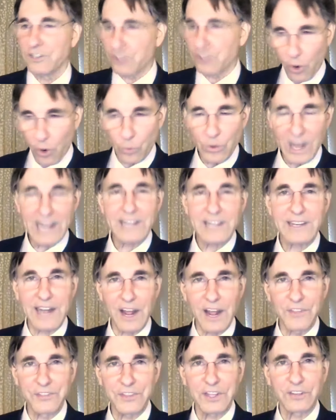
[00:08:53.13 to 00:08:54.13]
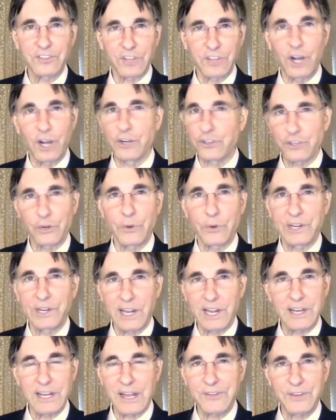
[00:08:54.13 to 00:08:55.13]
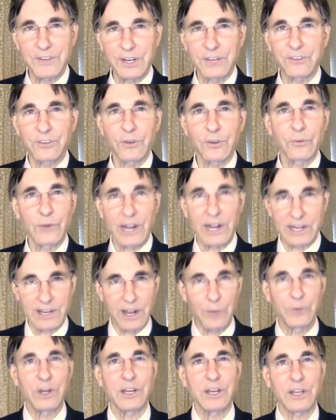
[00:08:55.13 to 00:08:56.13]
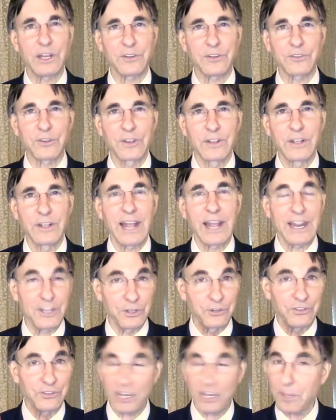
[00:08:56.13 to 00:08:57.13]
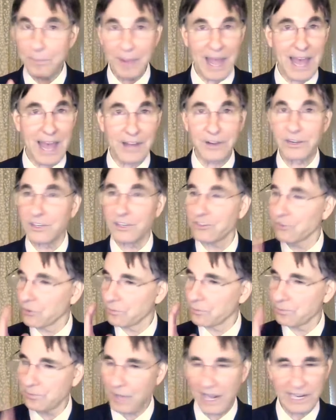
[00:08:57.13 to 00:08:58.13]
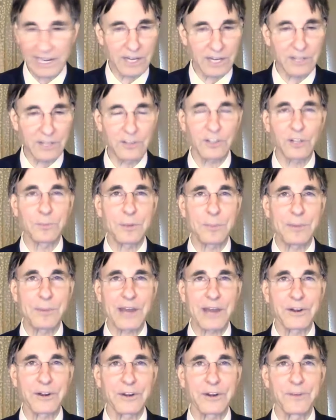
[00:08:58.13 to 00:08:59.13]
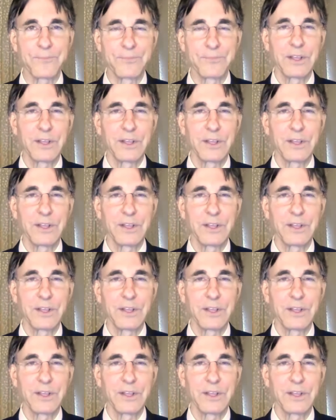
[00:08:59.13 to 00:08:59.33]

Don't write down things that aren't showing any evidence. Write down what is, and you'll see a pattern. This will, I guarantee, it'll be a pattern.